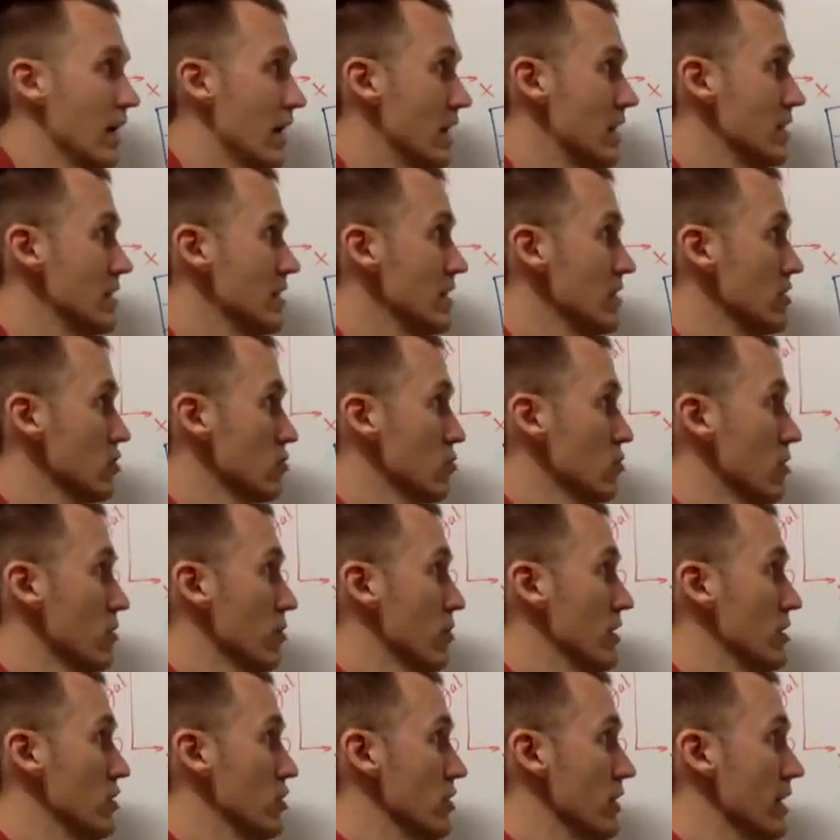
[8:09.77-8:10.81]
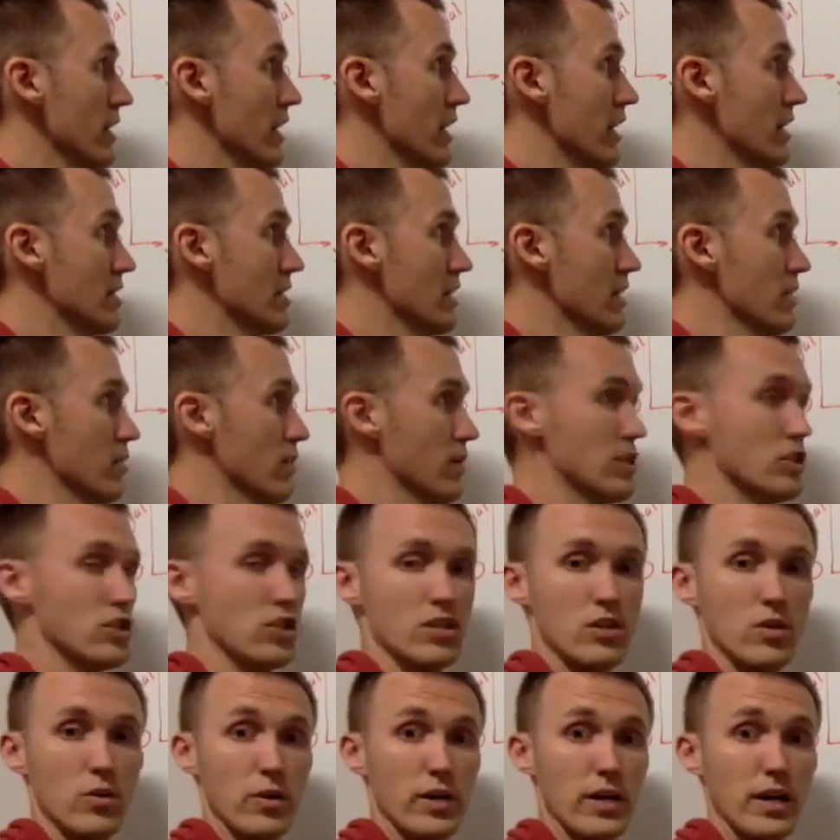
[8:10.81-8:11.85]
And since we're measuring
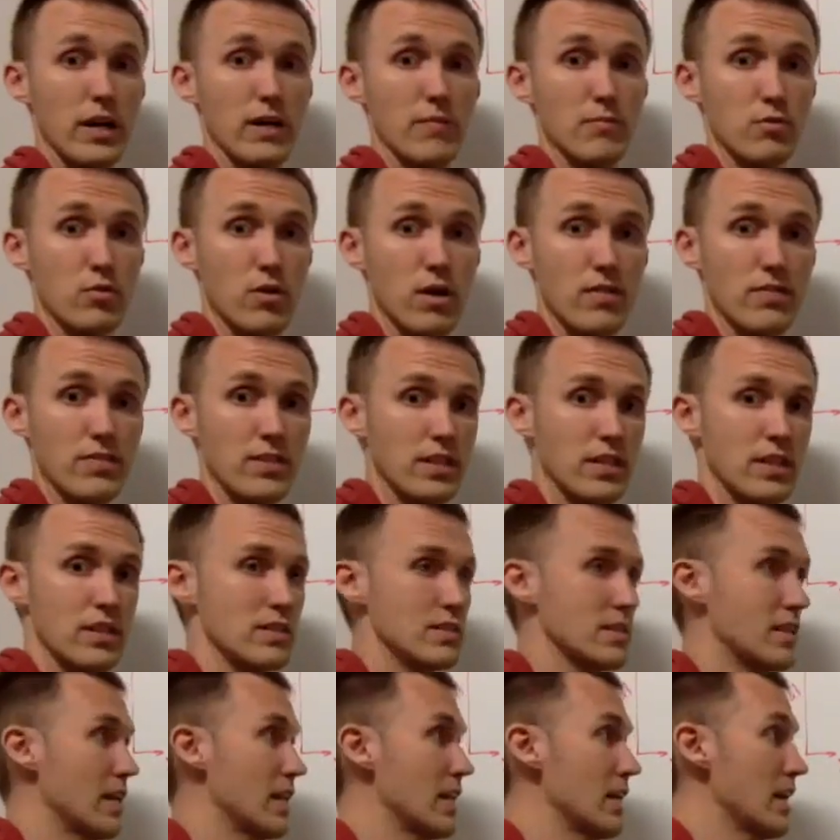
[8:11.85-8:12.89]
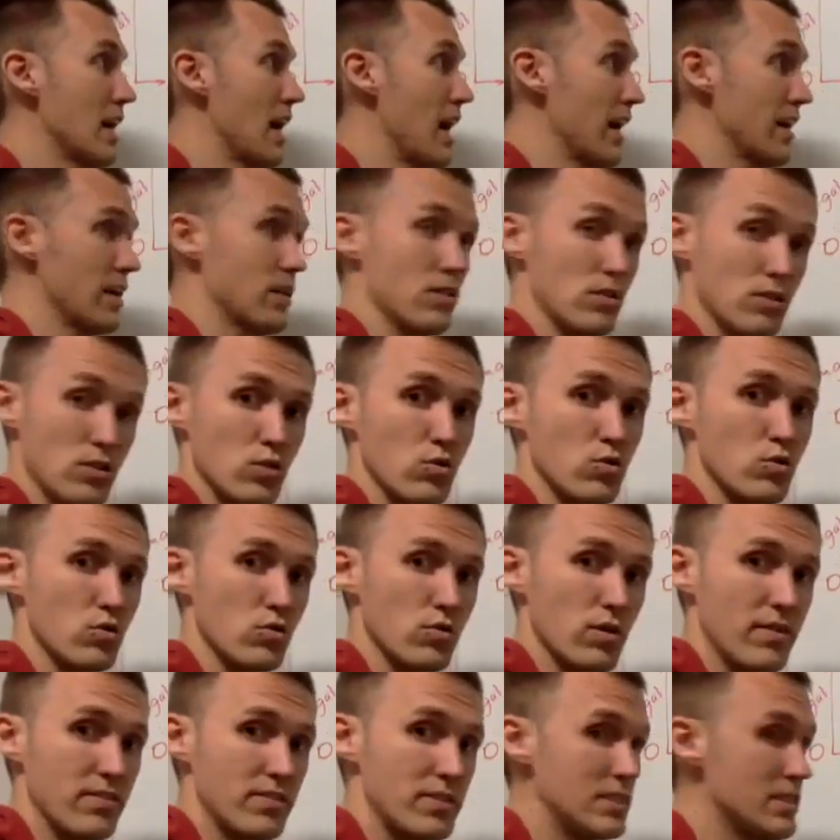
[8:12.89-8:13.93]
acceleration going up, gravity is getting higher, local
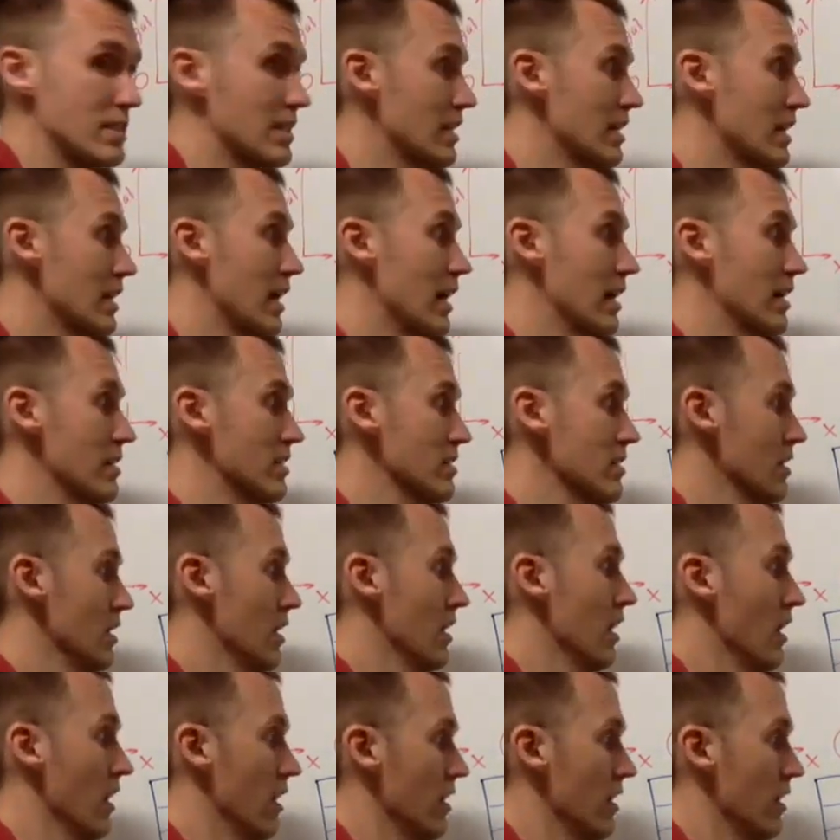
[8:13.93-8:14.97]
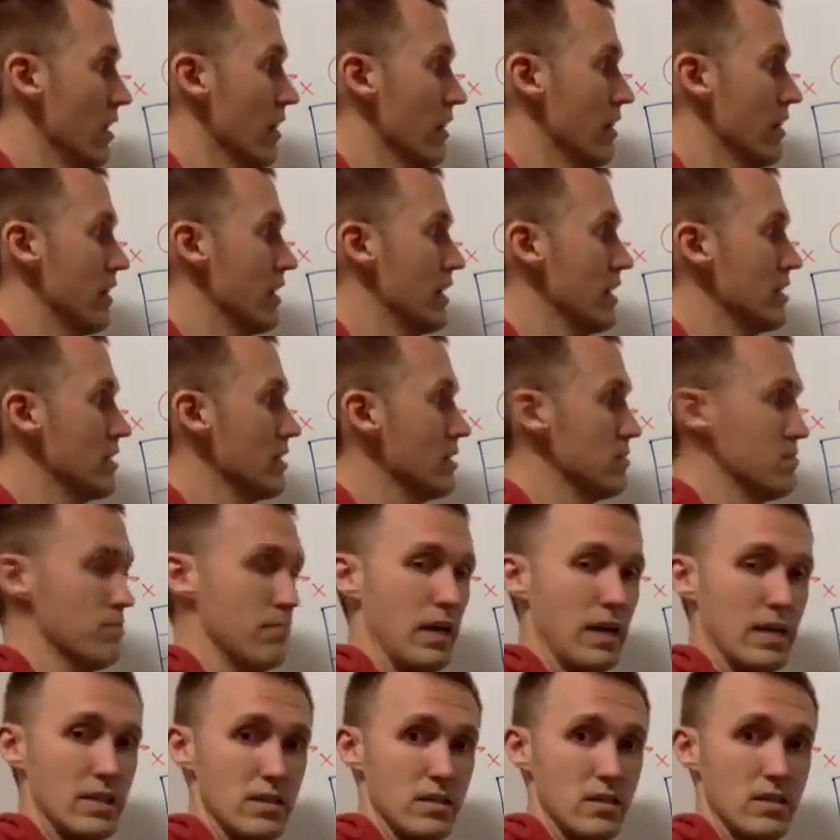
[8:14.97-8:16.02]
gravity is getting higher, this
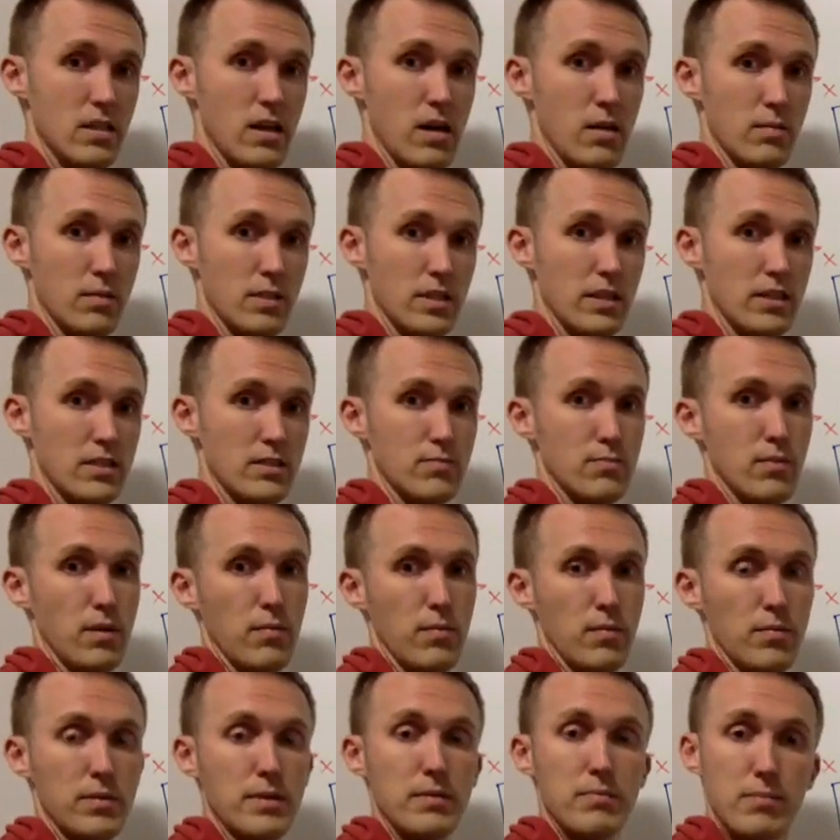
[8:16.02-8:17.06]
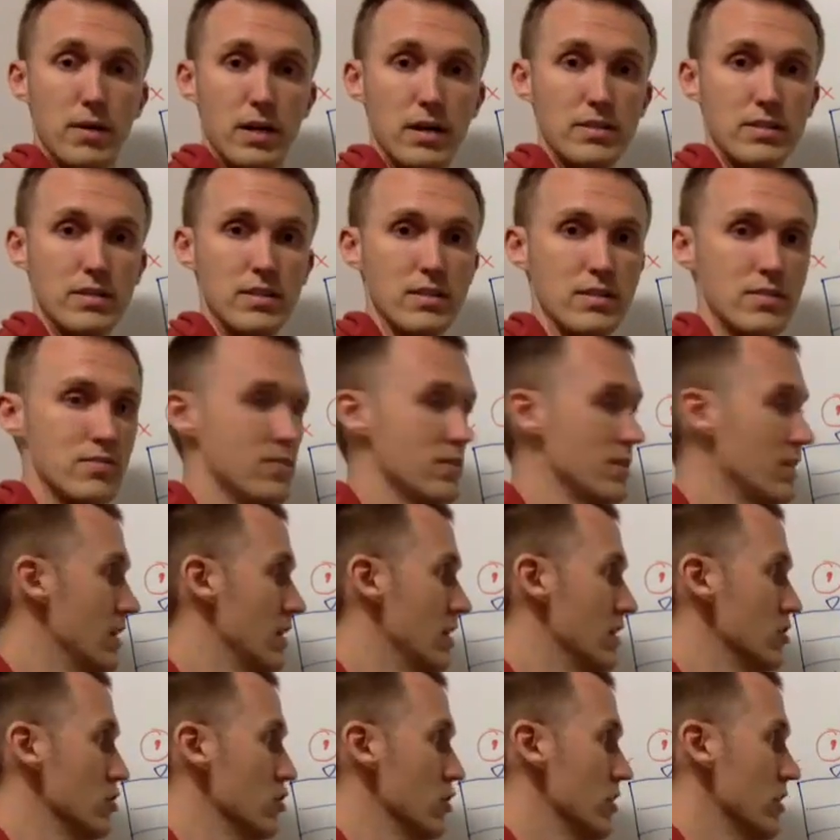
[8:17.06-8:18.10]
mass anomaly is probably positive.
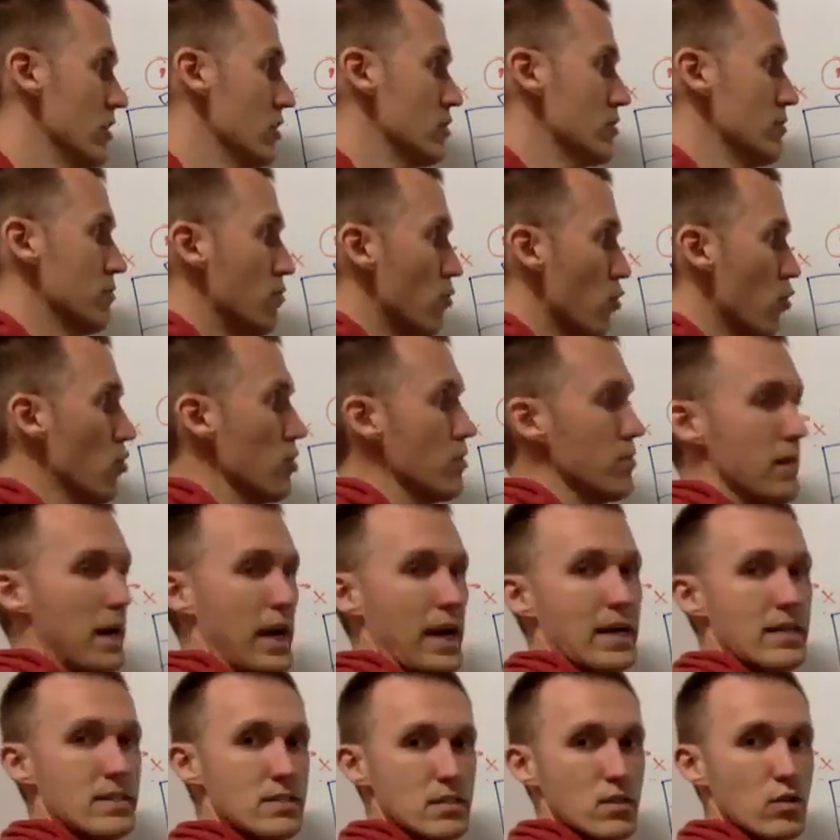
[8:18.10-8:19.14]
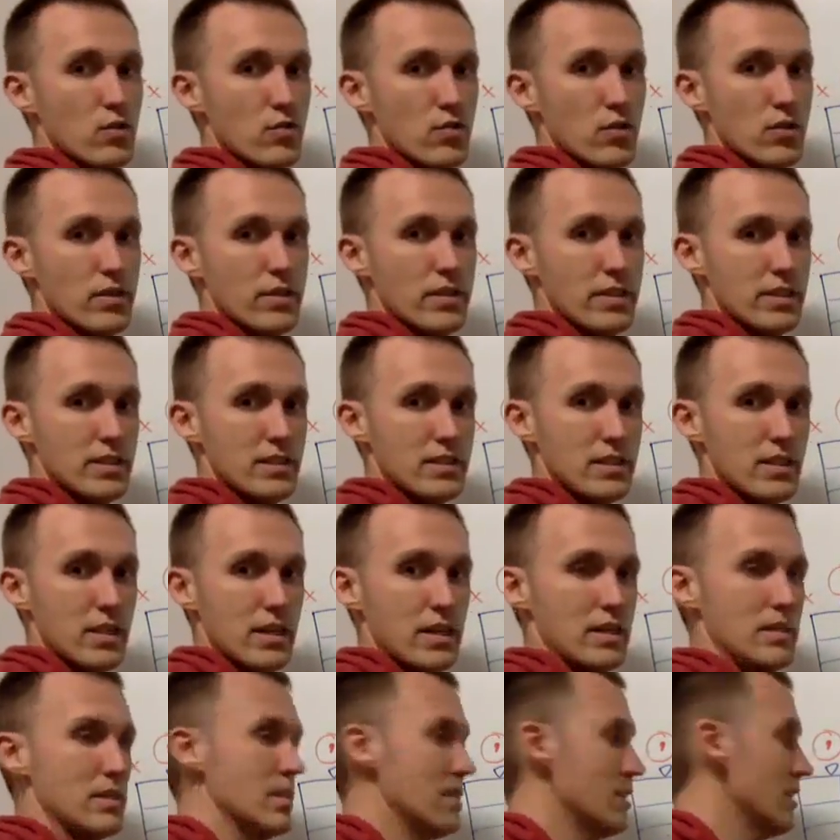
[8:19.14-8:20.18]
So there's more mass over on this
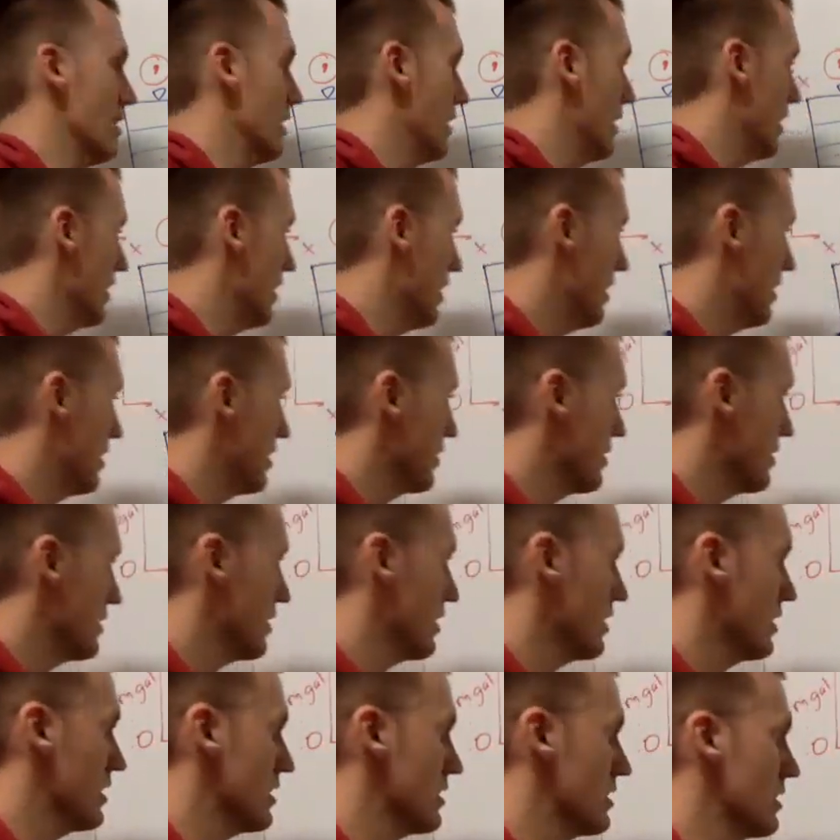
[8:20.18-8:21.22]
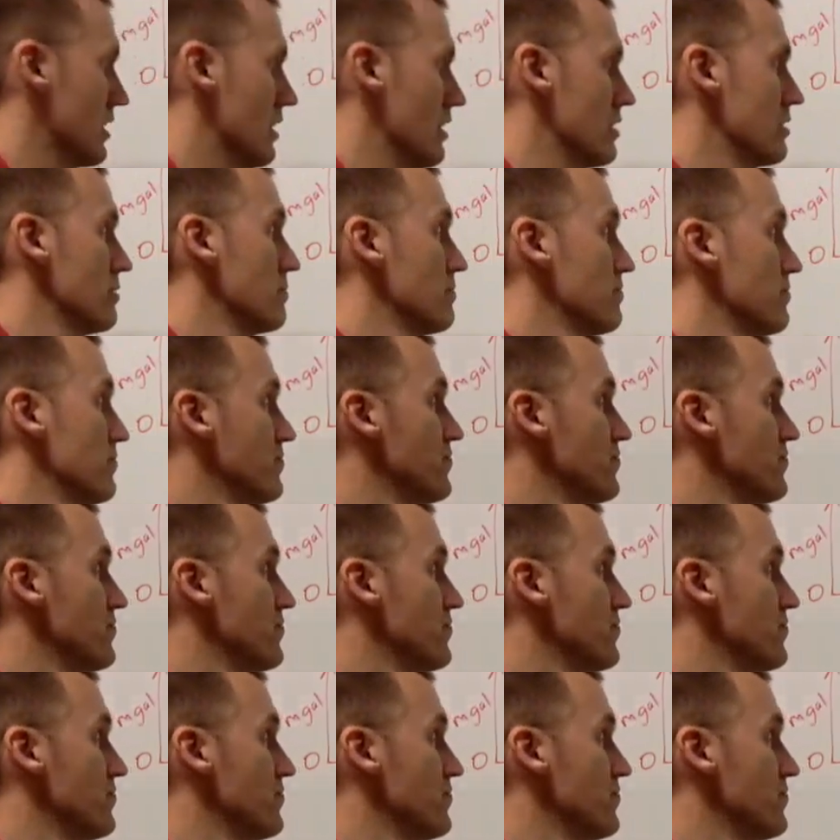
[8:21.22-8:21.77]
side than there is on this side.